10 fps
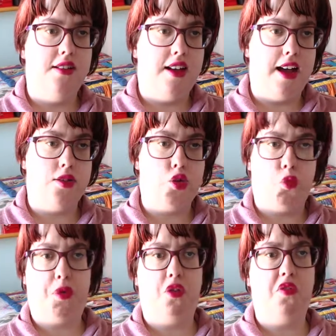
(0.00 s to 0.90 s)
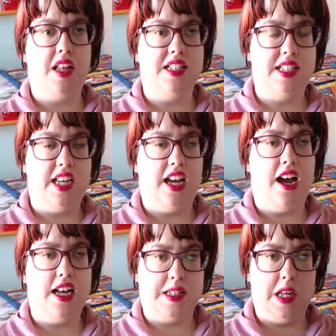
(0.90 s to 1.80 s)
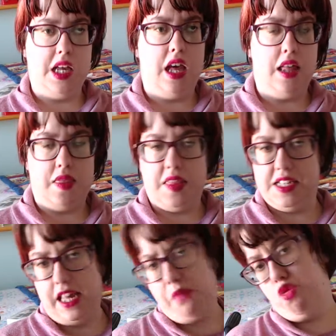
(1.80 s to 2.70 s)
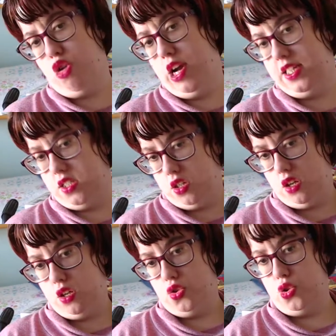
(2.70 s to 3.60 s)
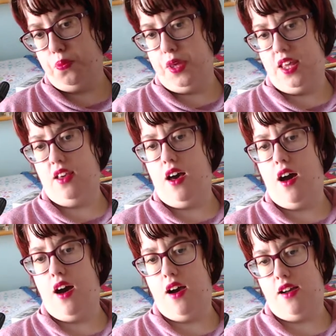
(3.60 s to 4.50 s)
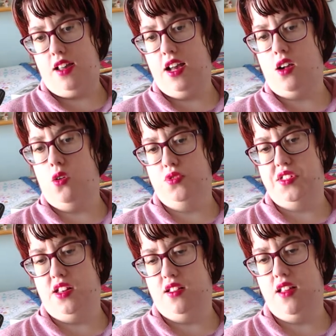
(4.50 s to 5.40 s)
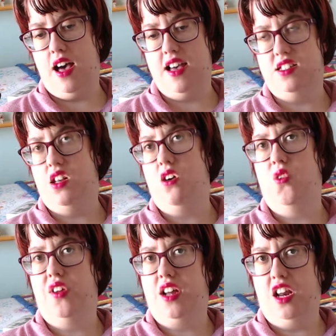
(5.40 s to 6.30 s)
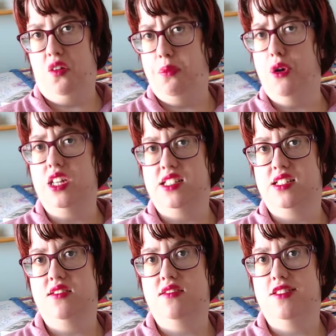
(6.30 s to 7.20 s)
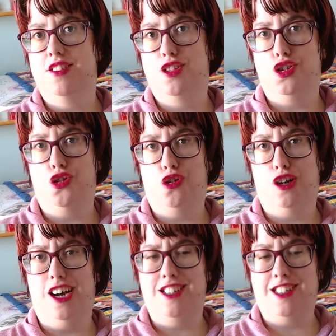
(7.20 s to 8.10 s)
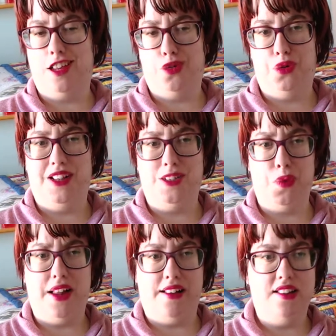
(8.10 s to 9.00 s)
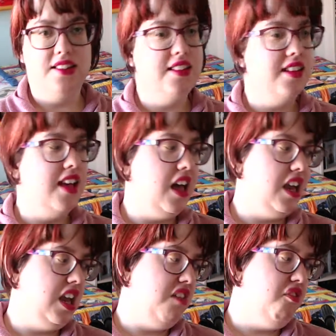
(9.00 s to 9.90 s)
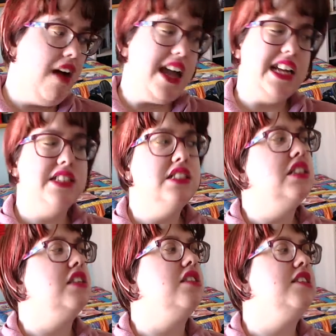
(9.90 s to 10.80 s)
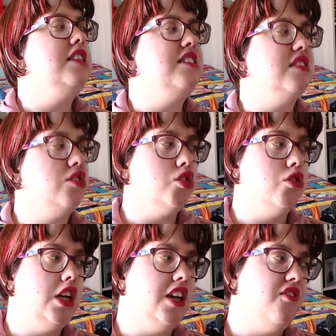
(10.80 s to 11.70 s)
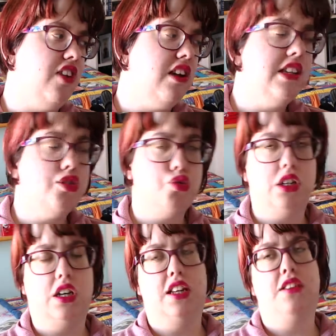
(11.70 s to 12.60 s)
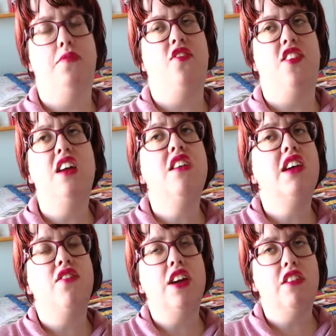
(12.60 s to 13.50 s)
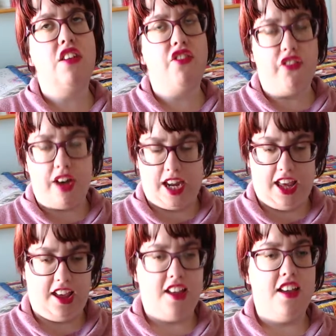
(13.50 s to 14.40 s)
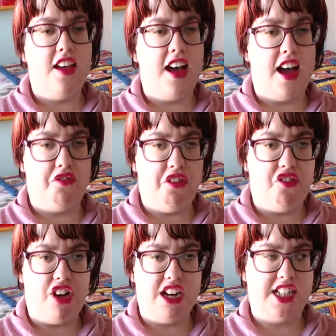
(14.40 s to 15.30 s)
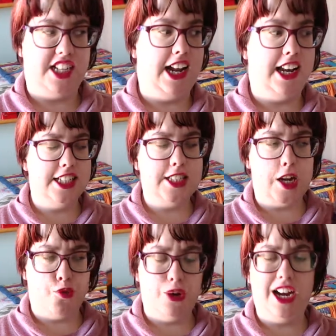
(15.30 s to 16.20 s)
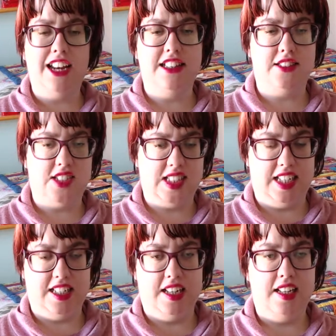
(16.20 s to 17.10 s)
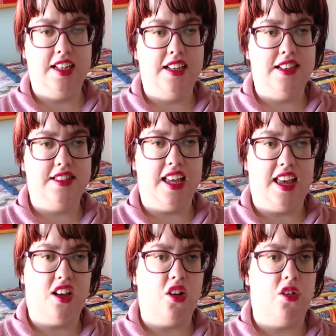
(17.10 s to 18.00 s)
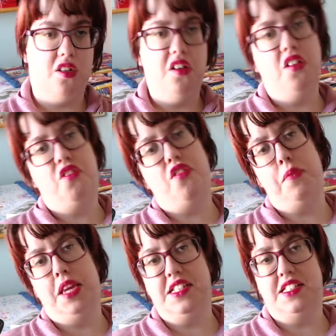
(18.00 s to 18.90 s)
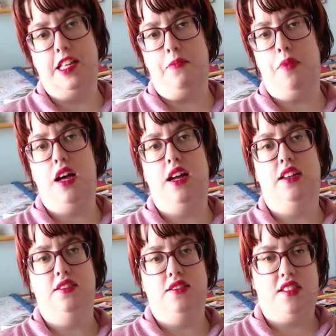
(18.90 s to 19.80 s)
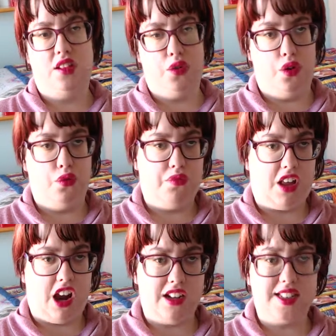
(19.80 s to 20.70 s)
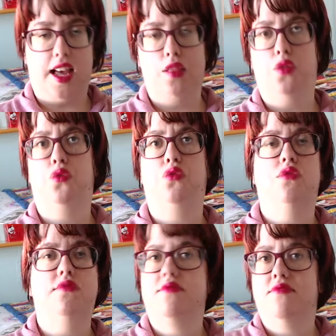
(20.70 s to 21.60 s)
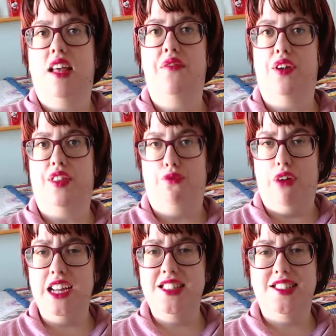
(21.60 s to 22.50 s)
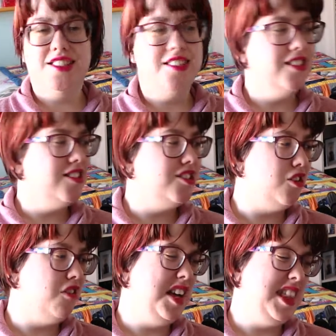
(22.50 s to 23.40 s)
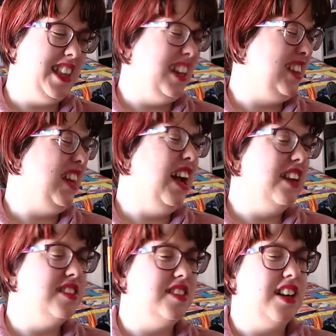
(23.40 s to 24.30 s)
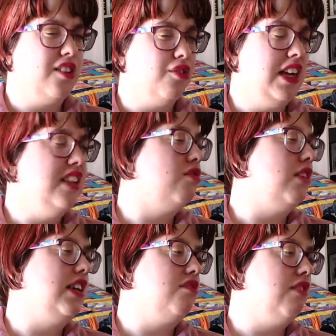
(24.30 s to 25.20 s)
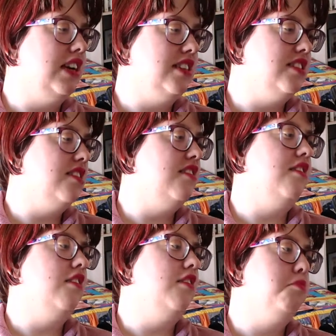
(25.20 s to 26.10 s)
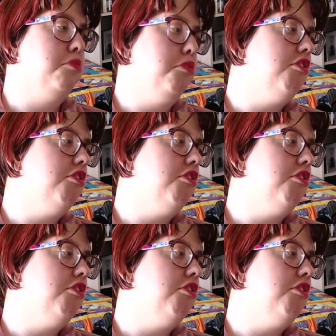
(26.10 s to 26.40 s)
and to prove that she has the same right to be in a council as other kind of boys, so girls can do it as well. And I find this story very intriguing, very, very funny, and refreshing, and a really interesting take on feminism, and girls can do everything, right? So I think it's a great book